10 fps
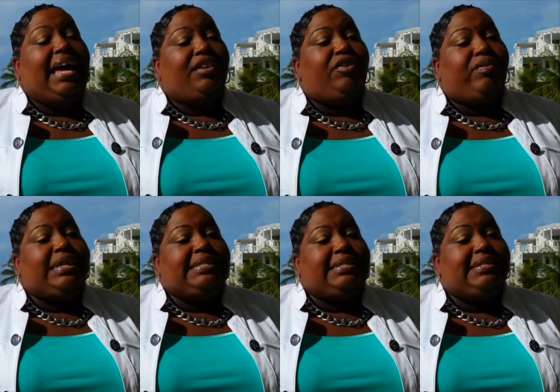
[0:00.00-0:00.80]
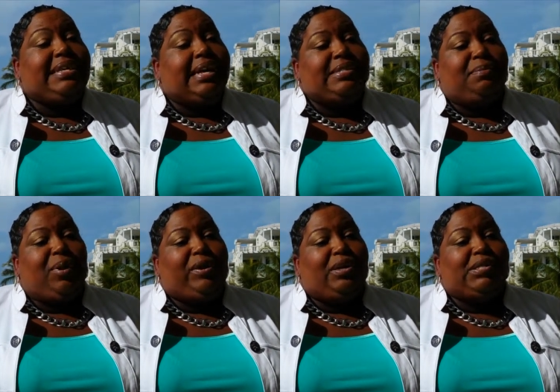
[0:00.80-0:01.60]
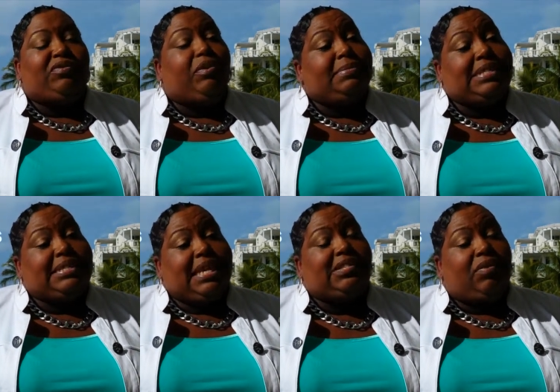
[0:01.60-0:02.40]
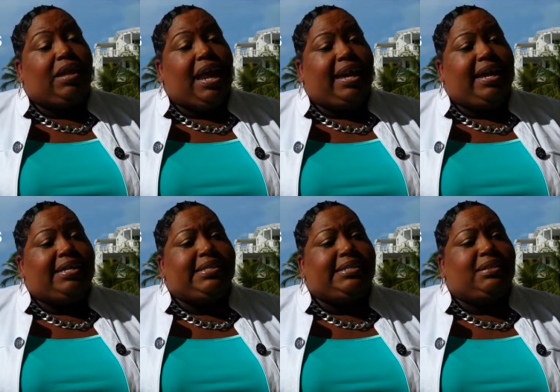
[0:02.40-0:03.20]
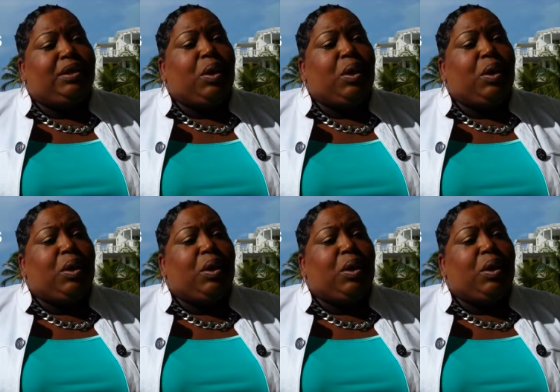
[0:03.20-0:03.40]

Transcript: Increase testimonials from successful clients.